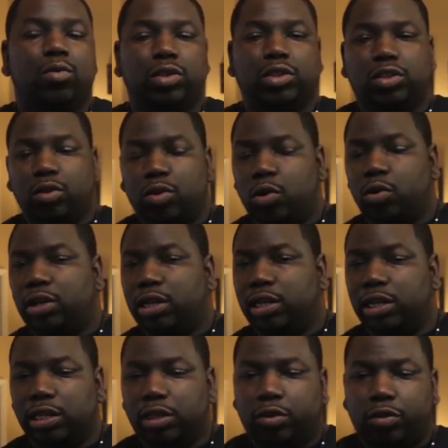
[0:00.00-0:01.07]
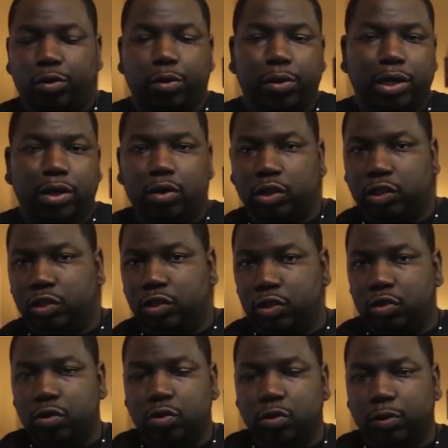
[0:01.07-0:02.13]
we're still going to look through it or
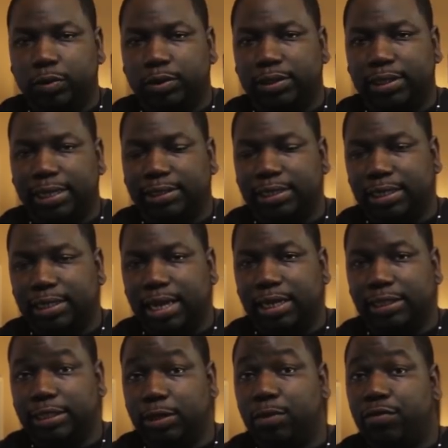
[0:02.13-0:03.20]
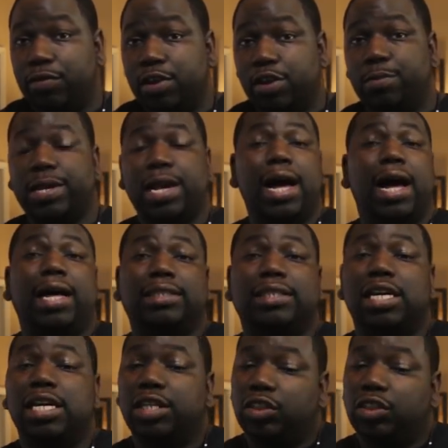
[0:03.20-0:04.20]
use that technology with human eyes.